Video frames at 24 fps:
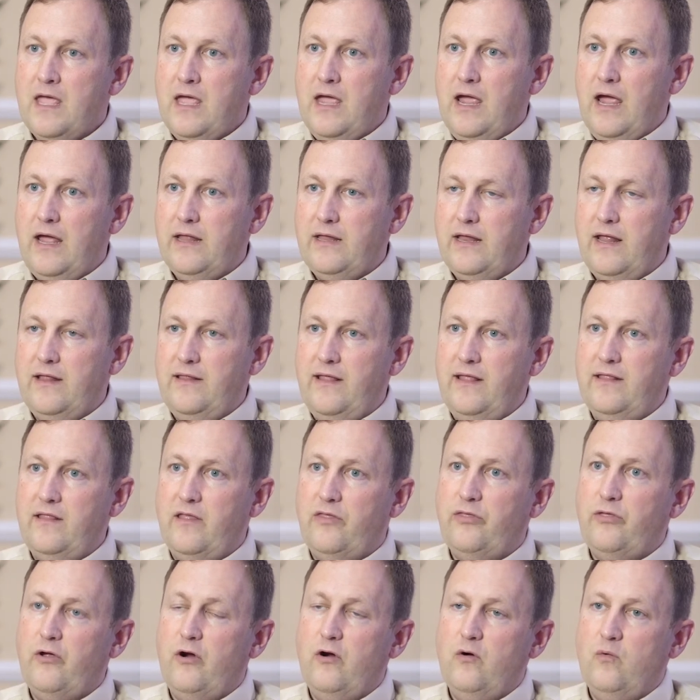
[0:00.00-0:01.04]
And, and then the
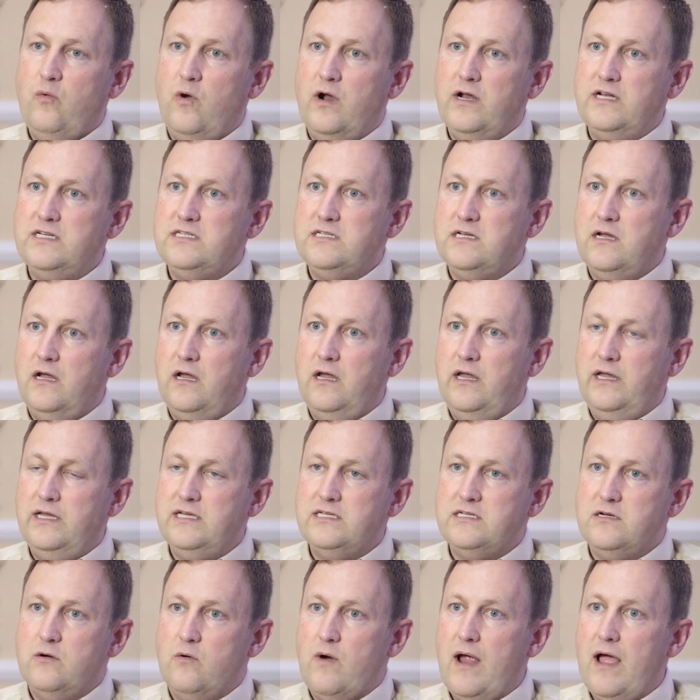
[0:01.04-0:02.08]
third one is,
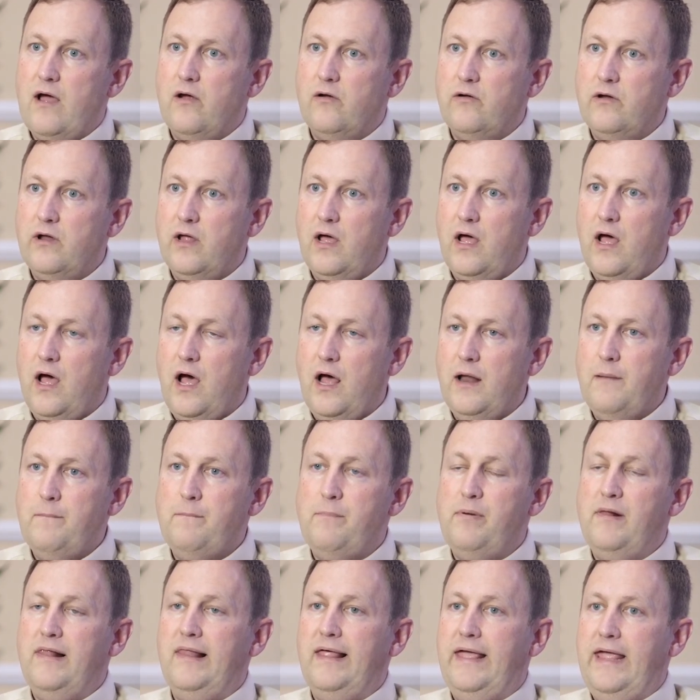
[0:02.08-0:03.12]
is around
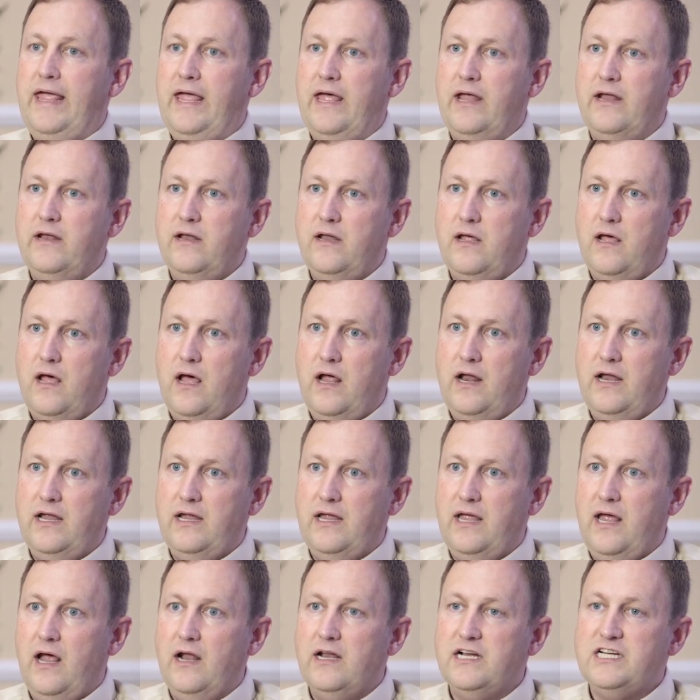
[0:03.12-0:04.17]
unplanned, un,
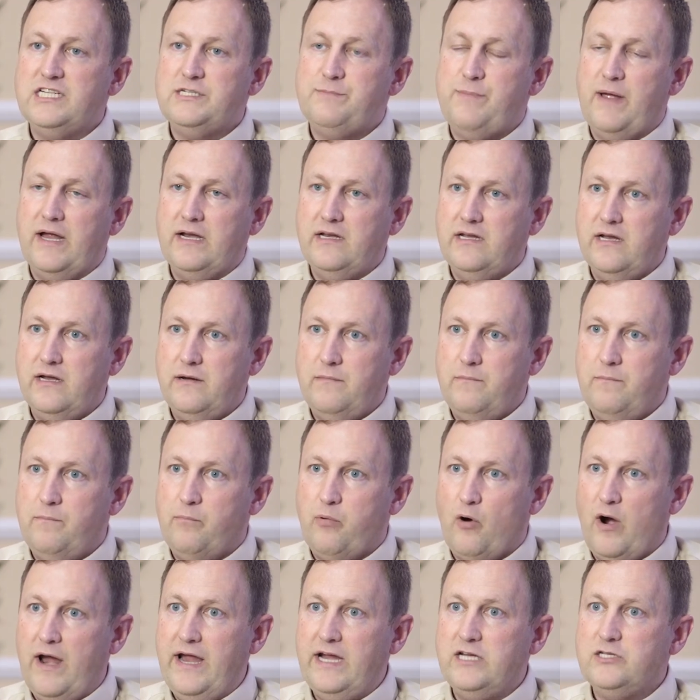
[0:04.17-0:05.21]
unexpected
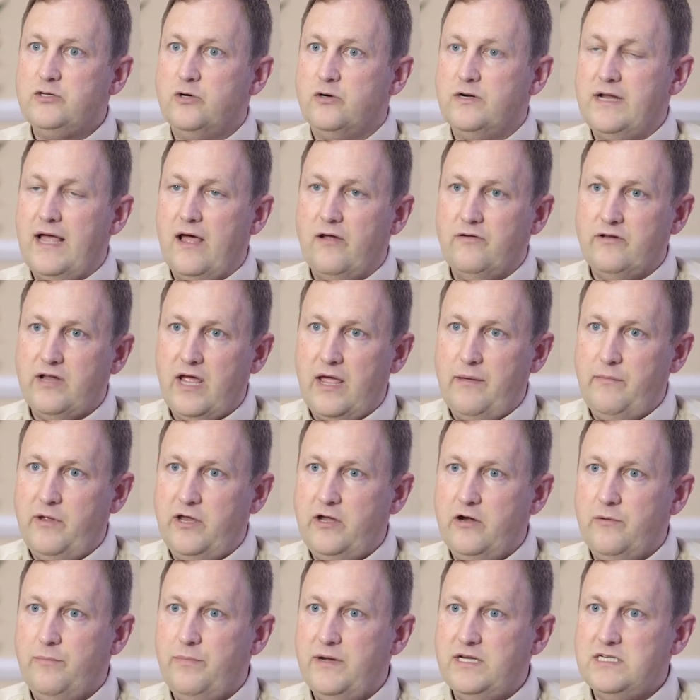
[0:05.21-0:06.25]
breaks or downtime in
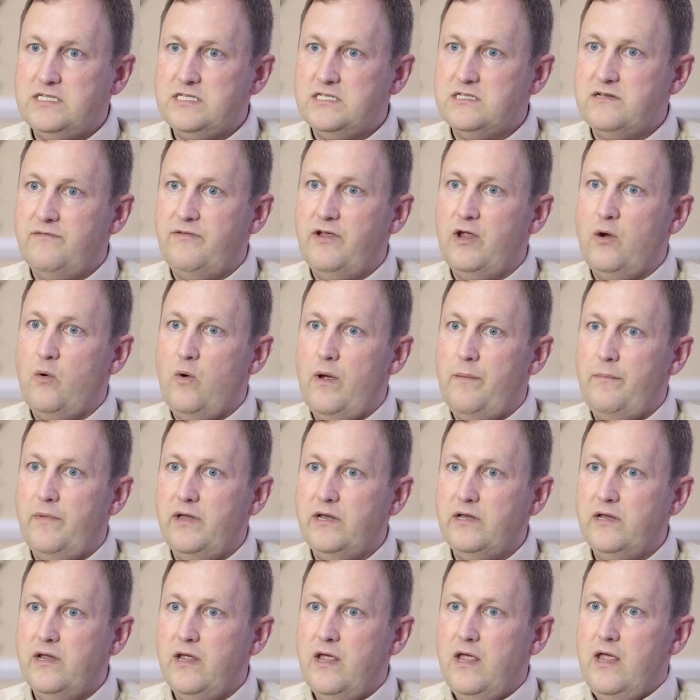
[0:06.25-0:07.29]
your pieces of
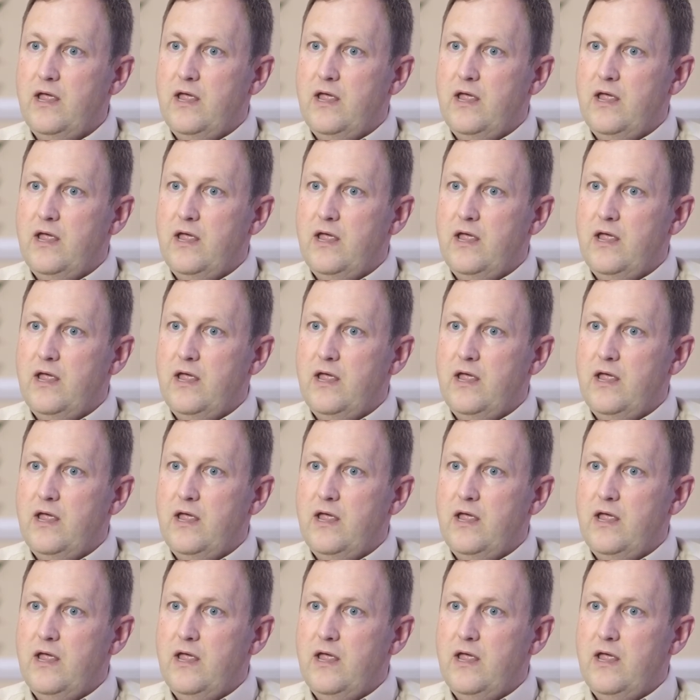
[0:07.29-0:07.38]
equipment.